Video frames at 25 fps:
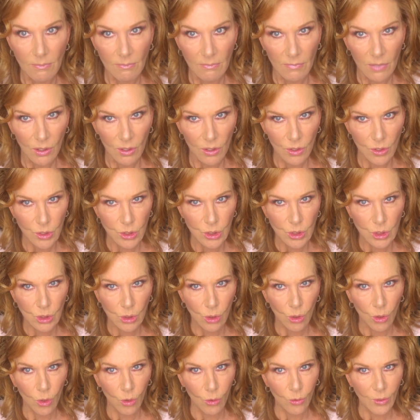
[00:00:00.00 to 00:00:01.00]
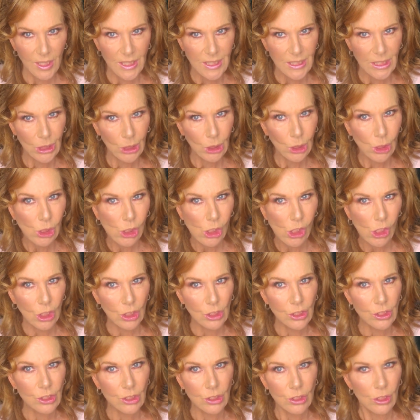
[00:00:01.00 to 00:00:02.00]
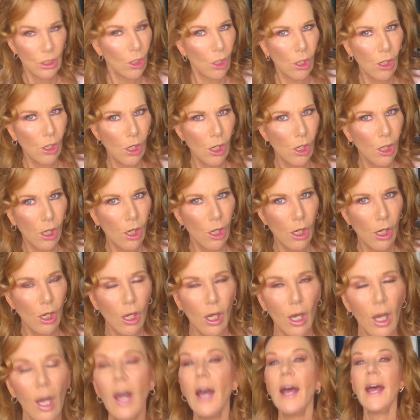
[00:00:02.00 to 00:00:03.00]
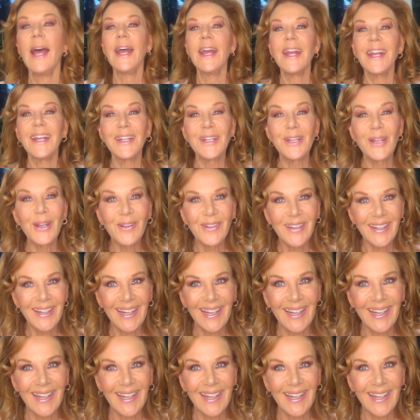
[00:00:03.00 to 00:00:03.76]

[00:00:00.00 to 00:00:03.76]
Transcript: more stories and goss, you can